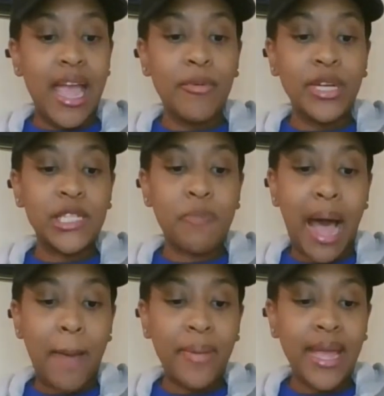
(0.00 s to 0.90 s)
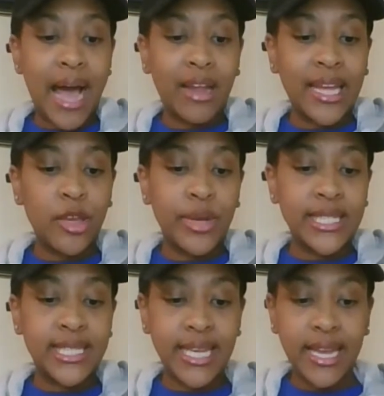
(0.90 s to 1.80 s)
It was popping out, like you
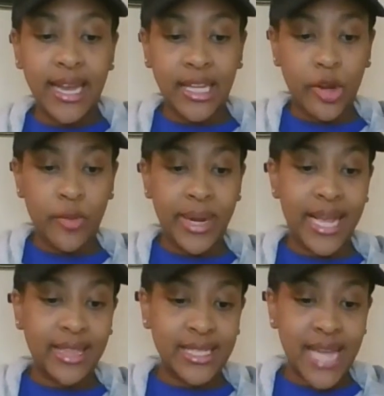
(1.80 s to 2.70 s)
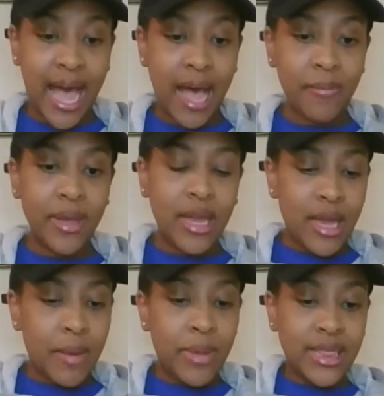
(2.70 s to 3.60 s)
could see a little bit at the top,
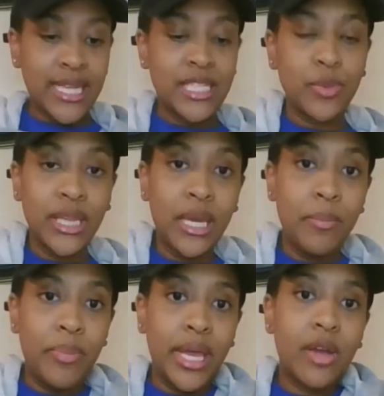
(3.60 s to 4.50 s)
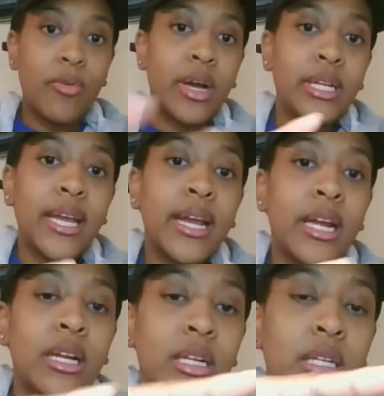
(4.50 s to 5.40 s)
but this really big one
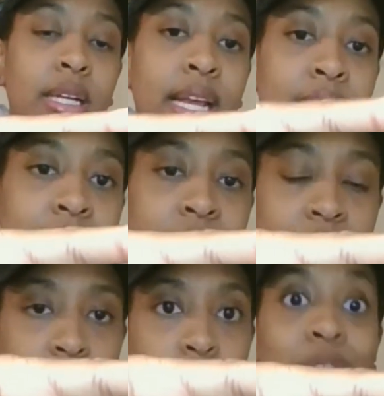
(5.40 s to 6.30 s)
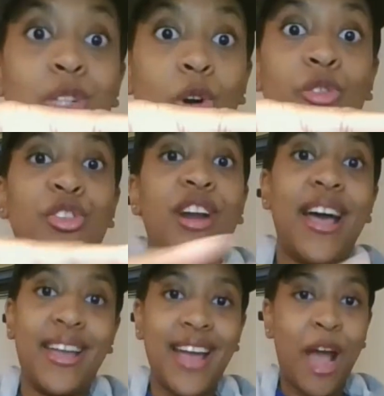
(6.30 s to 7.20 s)
in there was
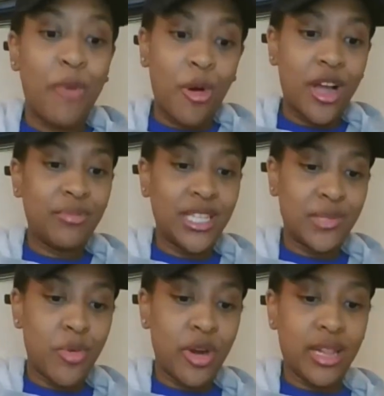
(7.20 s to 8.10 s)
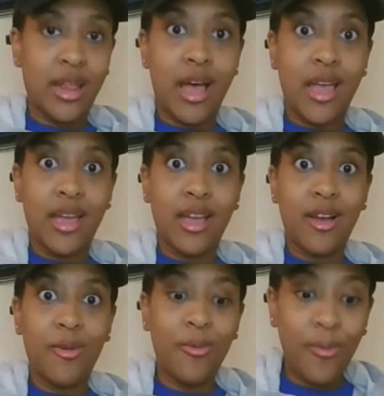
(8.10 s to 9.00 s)
overnight. I woke up this morning like,
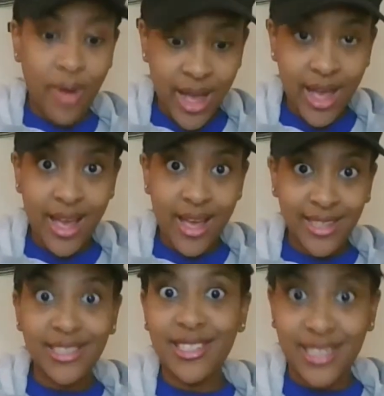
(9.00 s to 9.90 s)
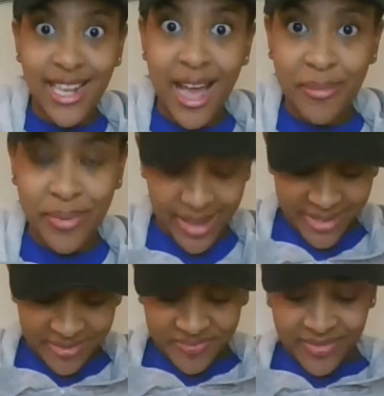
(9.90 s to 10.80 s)
what just happened?